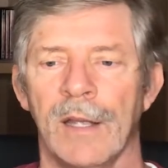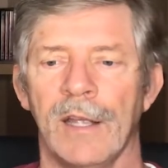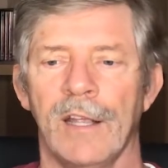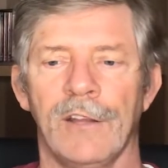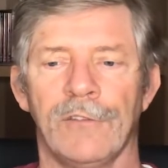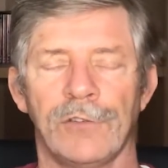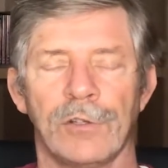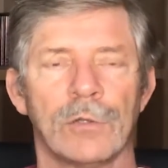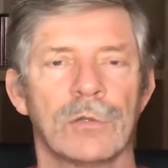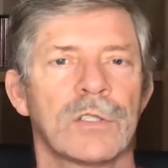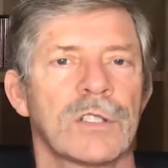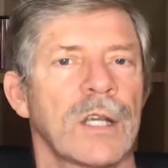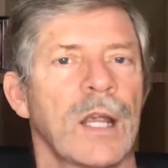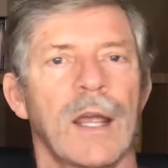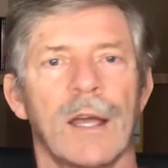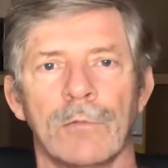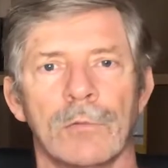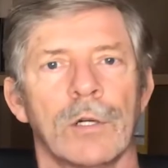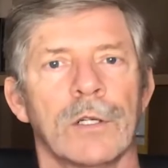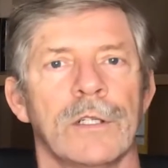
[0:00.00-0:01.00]
If you say,
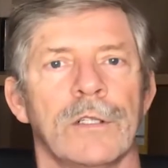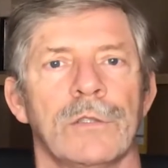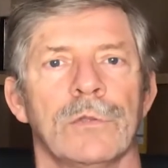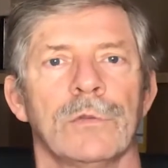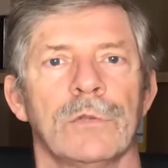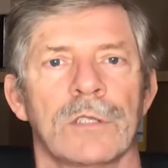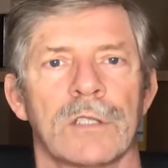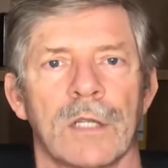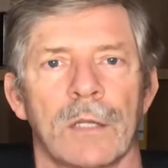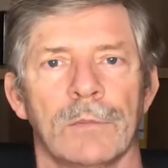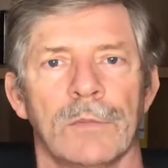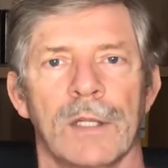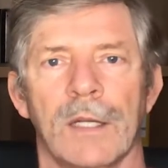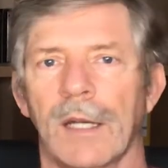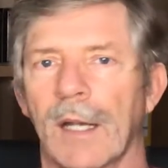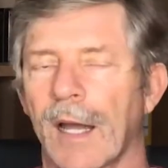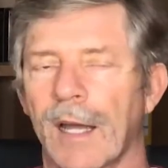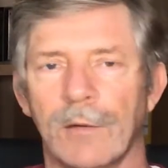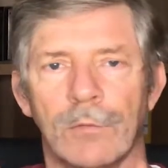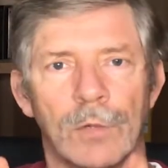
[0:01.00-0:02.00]
I want to do something,
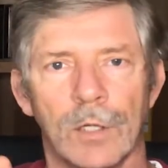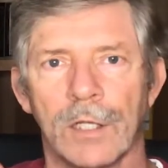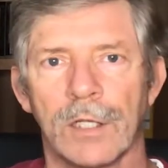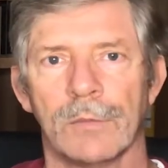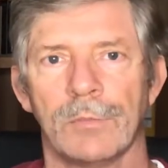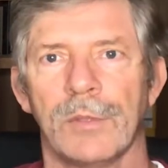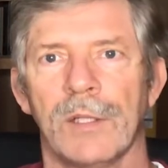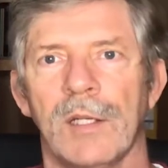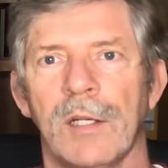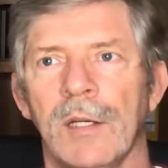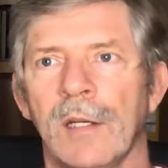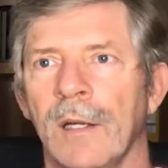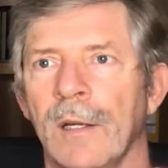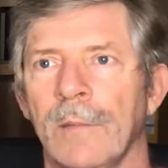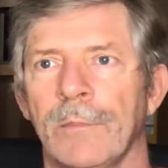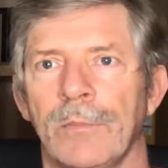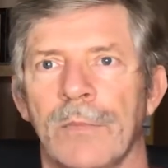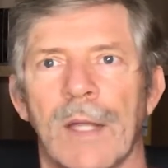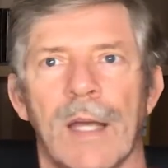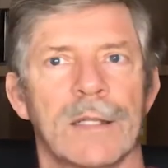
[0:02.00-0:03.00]
I want to be
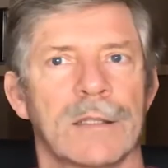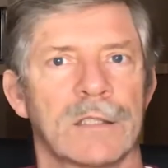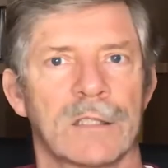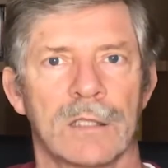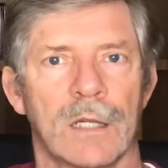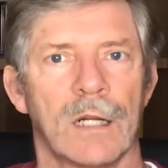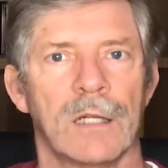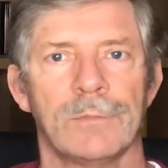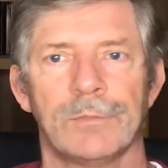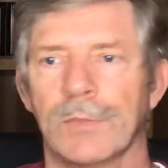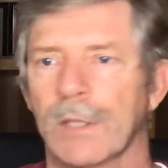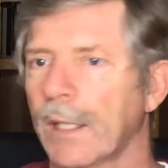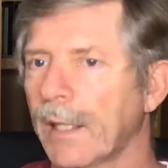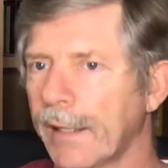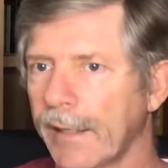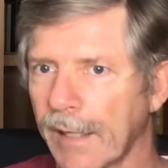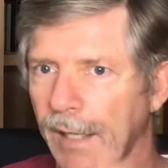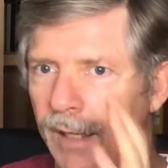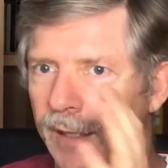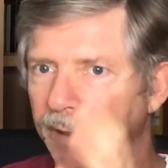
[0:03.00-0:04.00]
that sculptor,
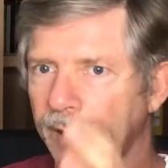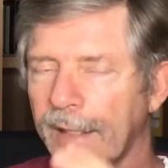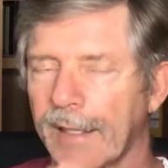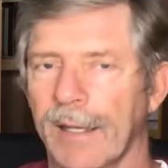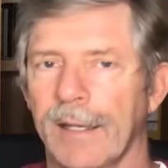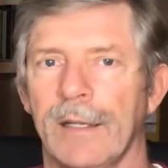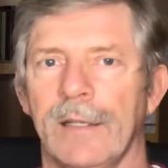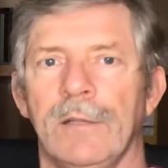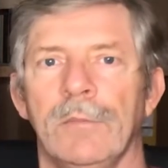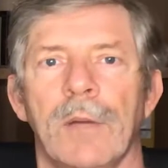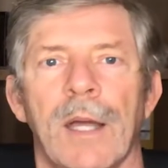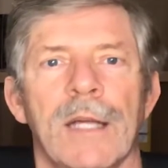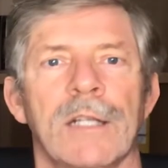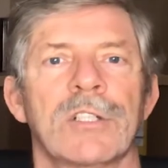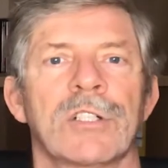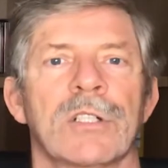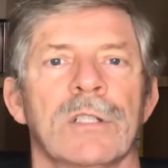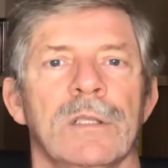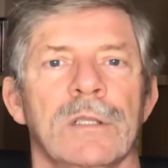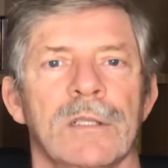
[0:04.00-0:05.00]
and I can
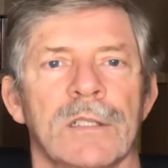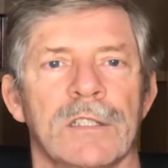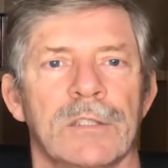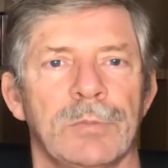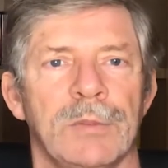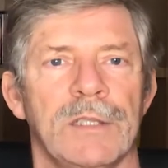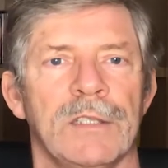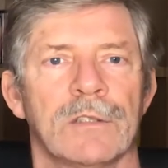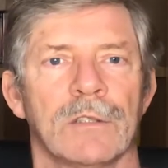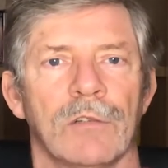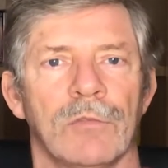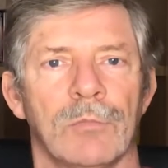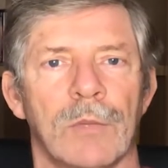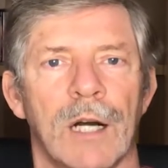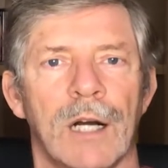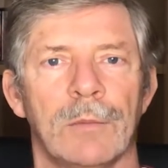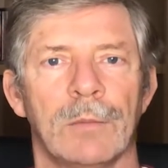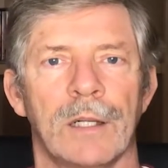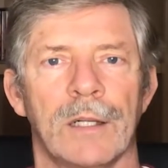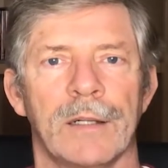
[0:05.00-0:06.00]
imagine this piece of
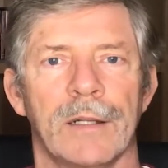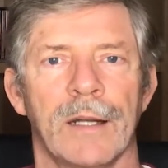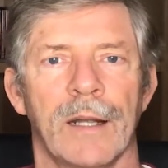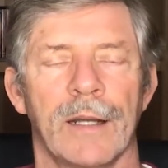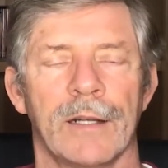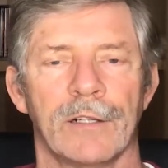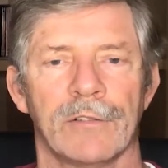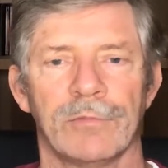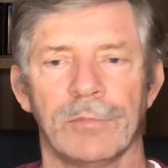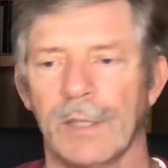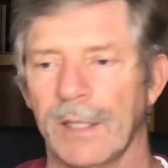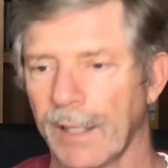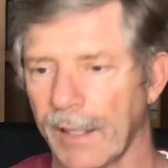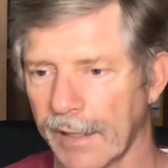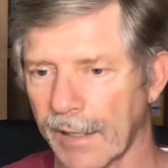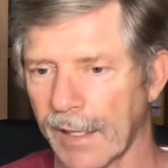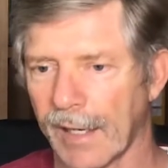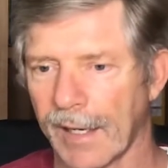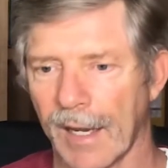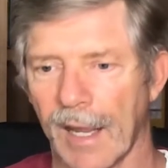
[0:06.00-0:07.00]
marble ahead of me and
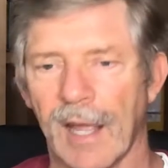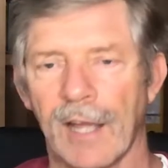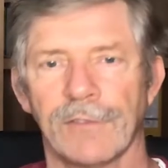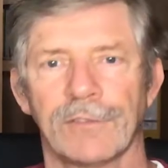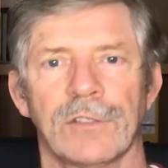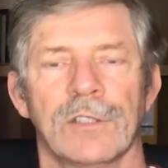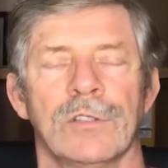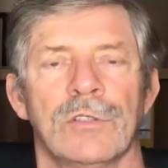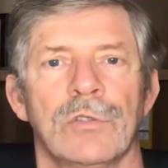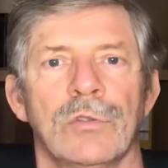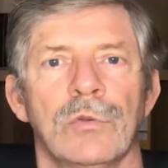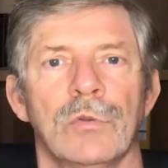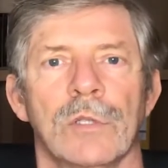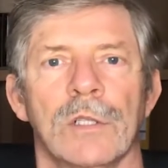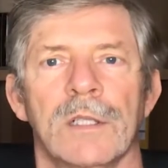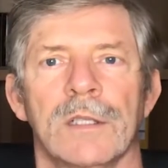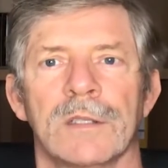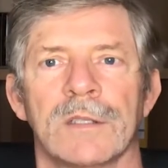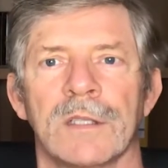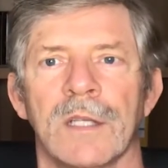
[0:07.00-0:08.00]
I have the
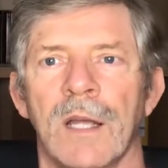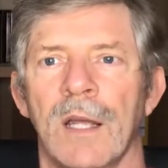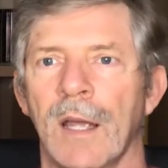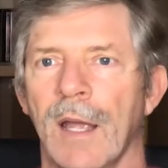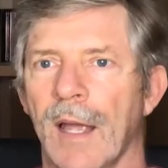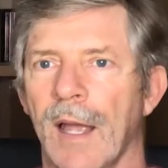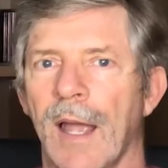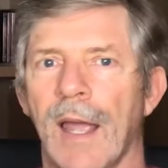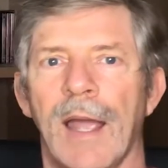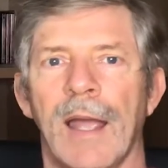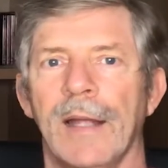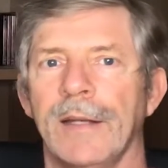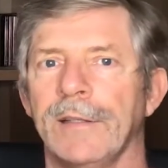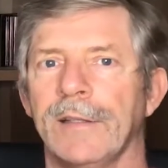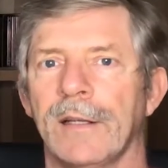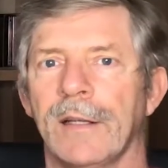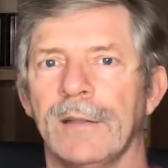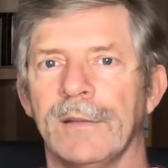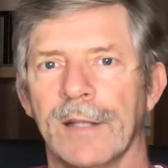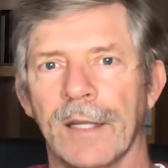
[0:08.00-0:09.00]
tools,
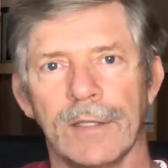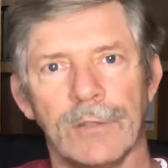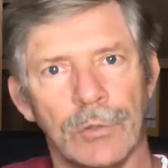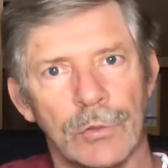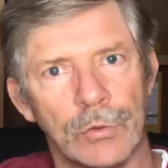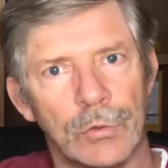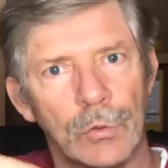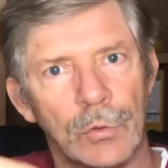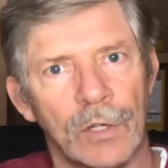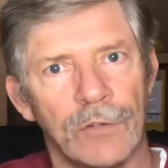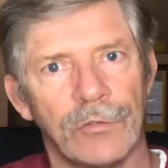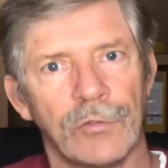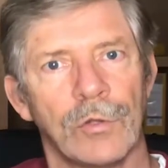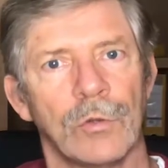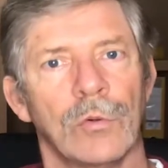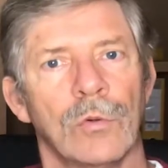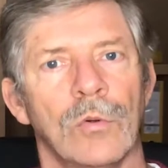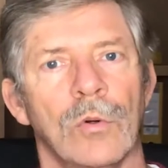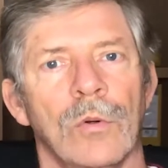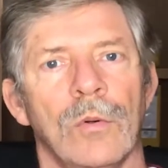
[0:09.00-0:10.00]
and then you do a
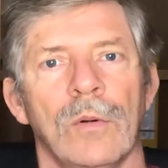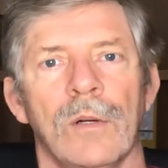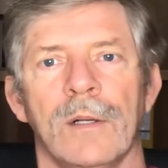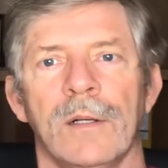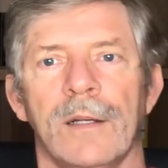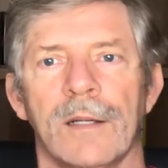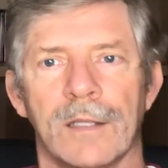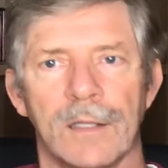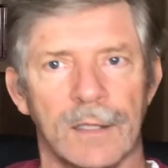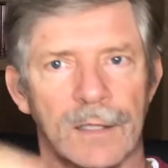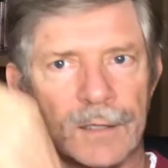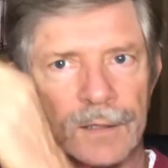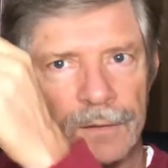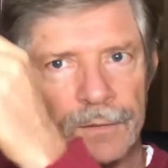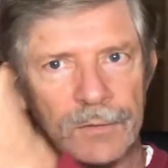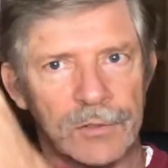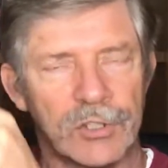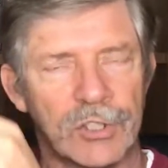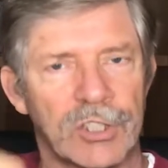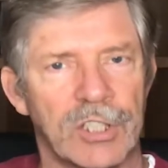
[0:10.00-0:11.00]
few little
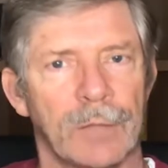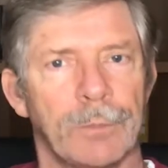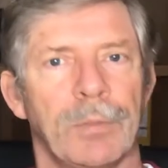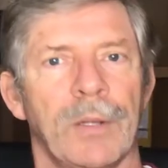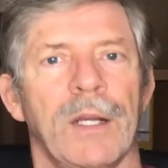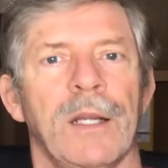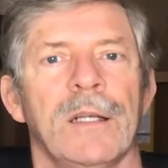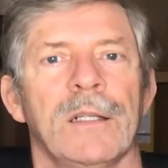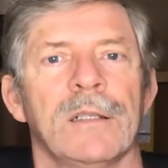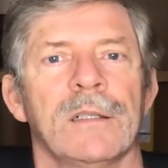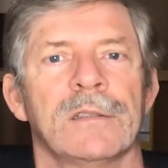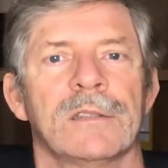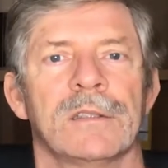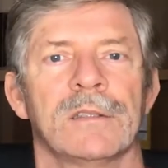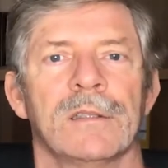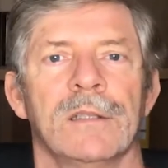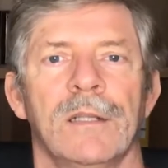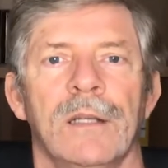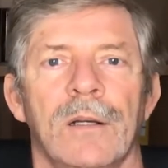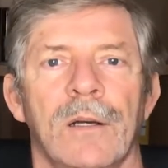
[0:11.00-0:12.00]
chippings
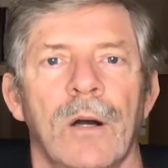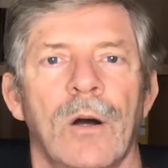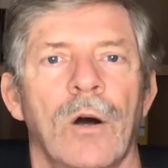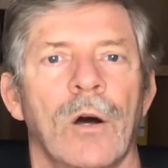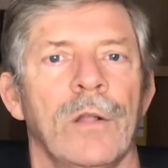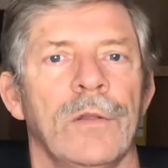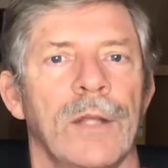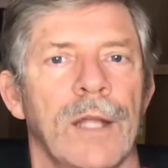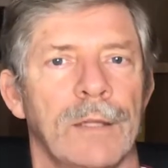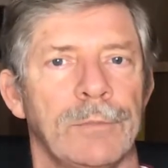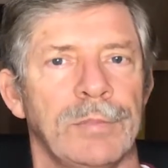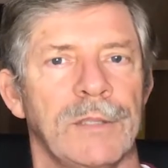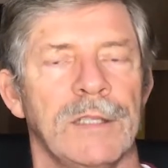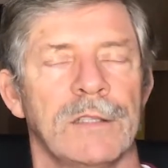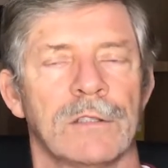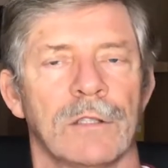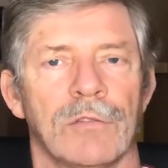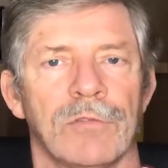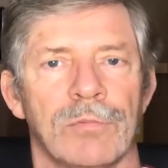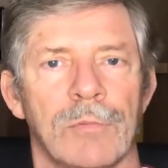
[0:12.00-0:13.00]
on that piece
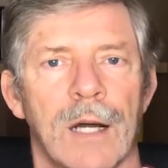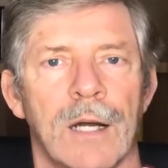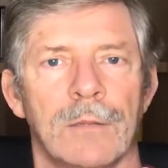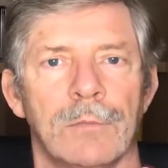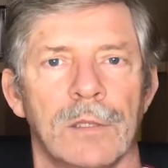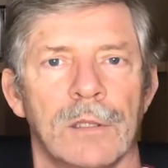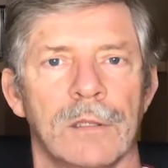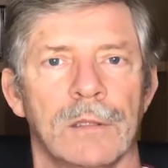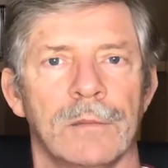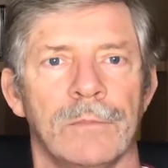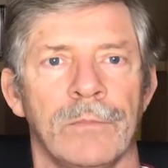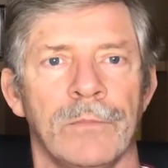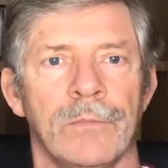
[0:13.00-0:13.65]
of marble,